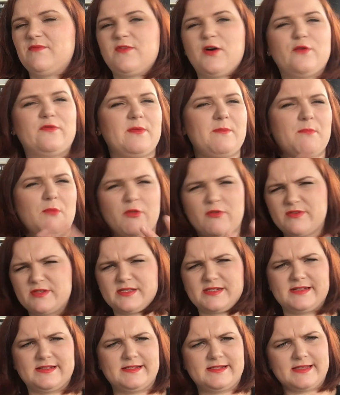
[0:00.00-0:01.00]
involving
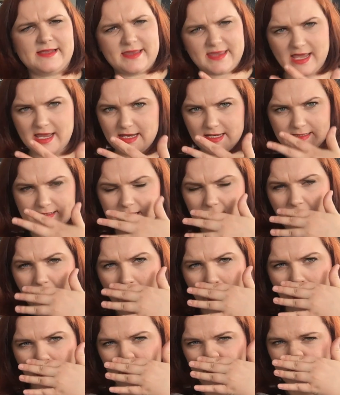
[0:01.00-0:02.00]
monsters and things.
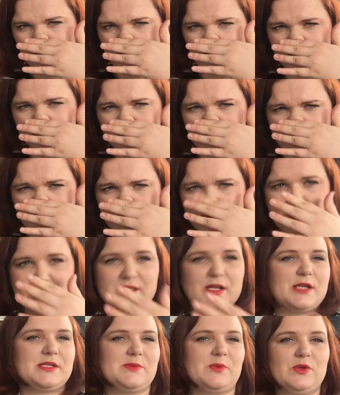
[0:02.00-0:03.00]
and Jacob
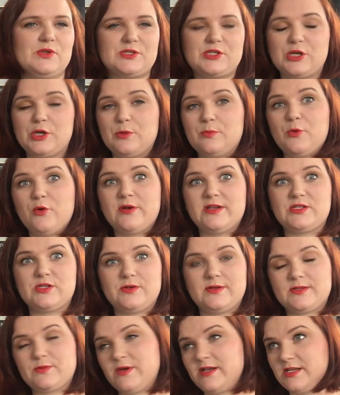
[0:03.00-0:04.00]
decides he wants to look more
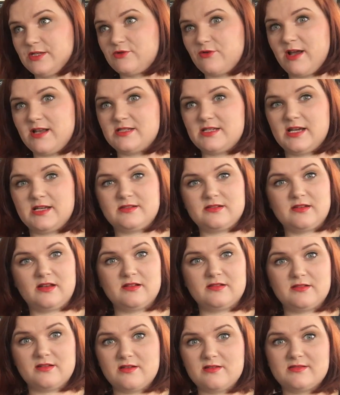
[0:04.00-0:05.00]
into it when his granddad
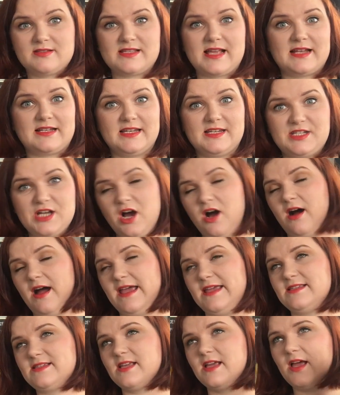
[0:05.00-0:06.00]
sadly
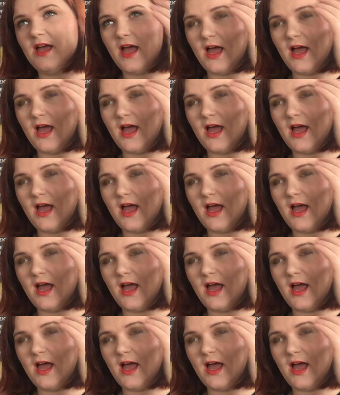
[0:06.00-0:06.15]
dies,